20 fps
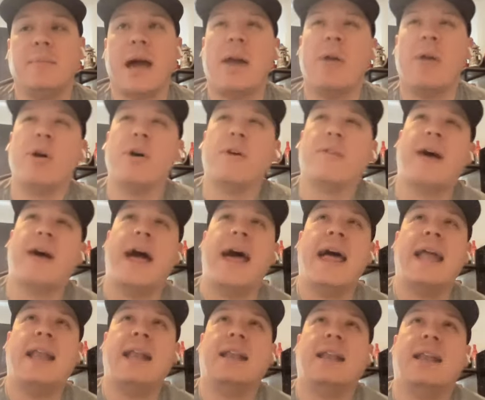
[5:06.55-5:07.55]
I don't know if I
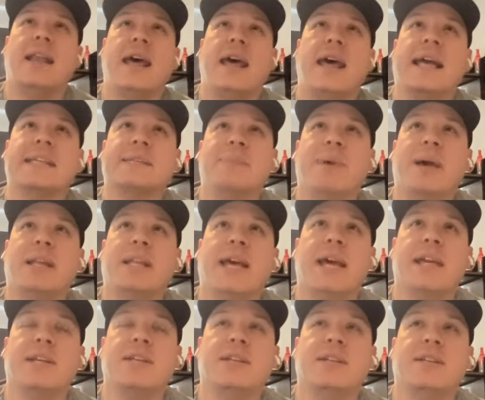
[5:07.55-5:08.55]
had
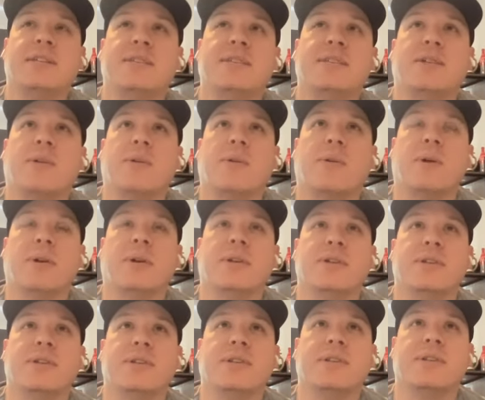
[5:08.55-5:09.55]
expectations or
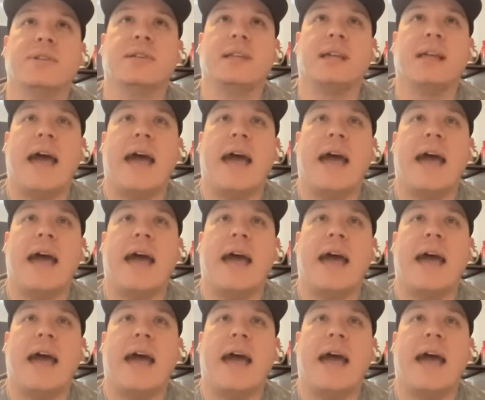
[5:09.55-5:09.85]
just